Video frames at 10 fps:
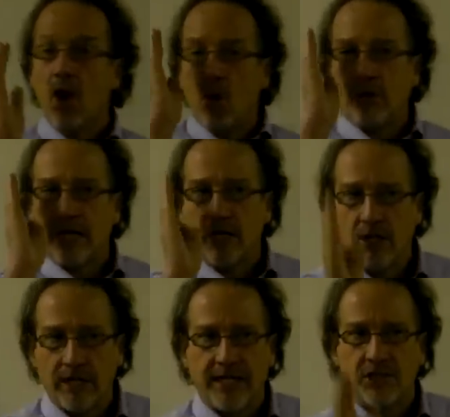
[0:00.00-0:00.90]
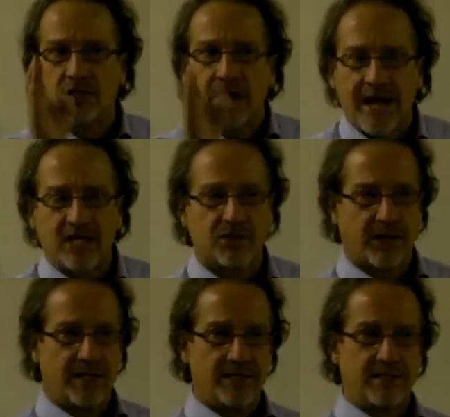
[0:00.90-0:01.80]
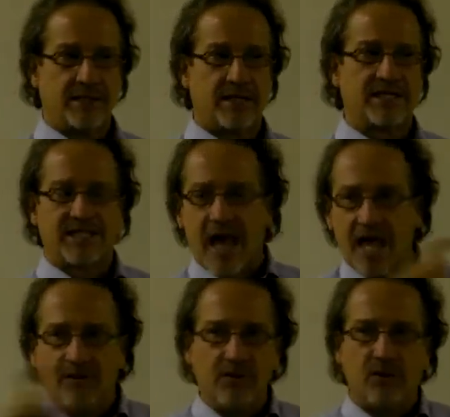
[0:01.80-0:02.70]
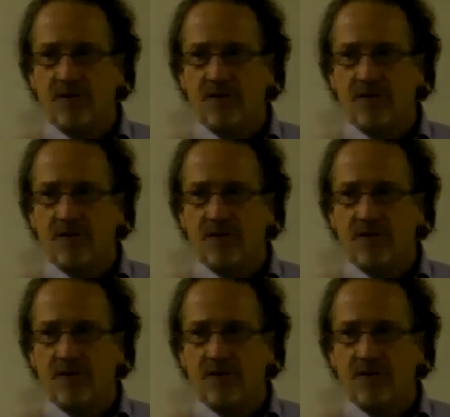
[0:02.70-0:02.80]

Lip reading: When I look at your x-rays, a side view